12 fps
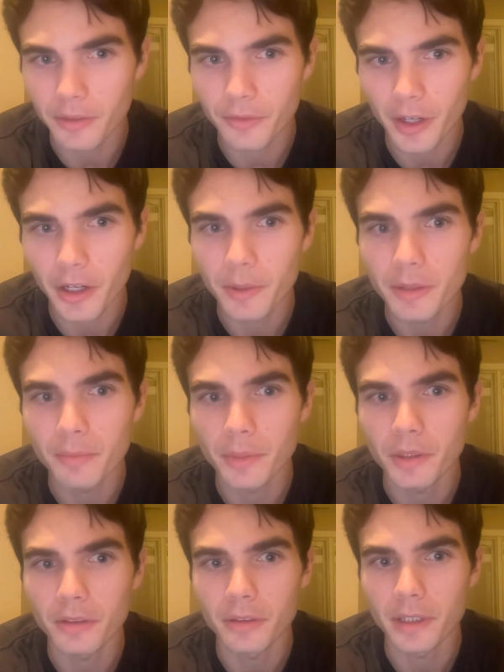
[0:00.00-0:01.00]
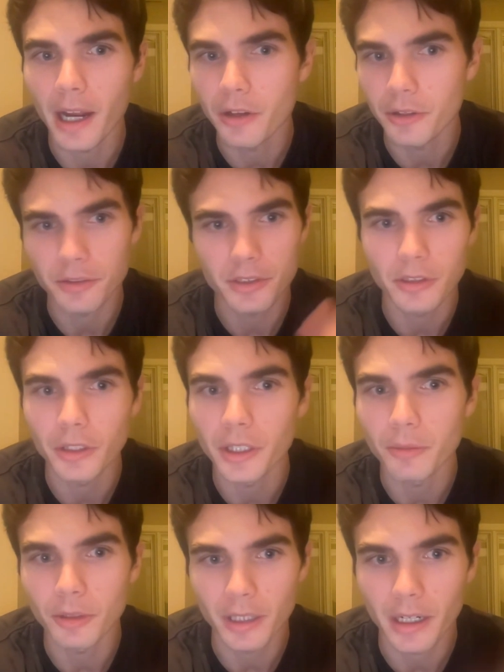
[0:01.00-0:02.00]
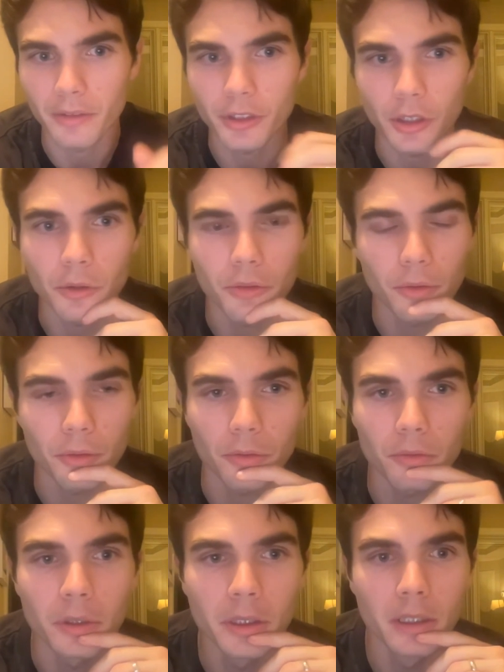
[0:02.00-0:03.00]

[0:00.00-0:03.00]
environment, but now you're still able to kind of go through